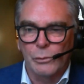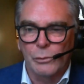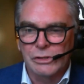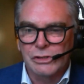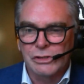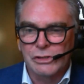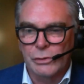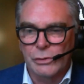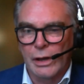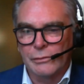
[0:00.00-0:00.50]
we
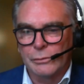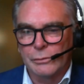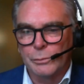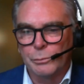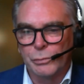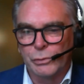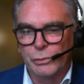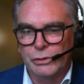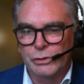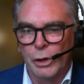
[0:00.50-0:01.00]
do have a
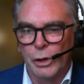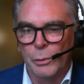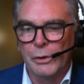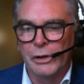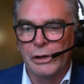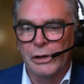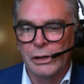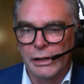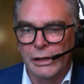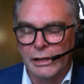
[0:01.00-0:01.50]

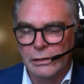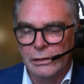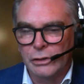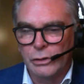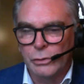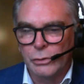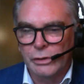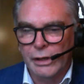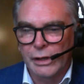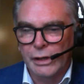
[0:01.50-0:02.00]

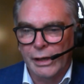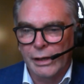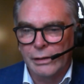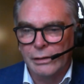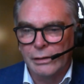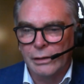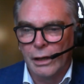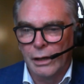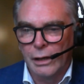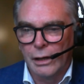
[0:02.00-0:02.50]
predominantly
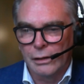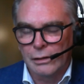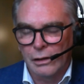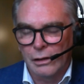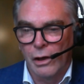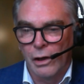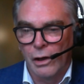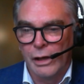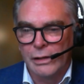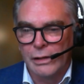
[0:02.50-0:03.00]
UK
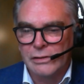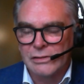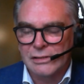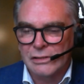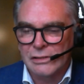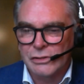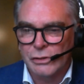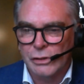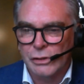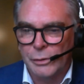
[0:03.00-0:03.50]
clients,
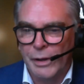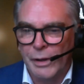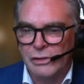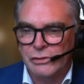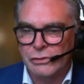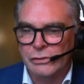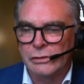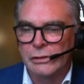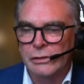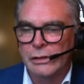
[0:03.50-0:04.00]
as you'd
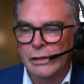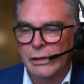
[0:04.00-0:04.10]
imagine.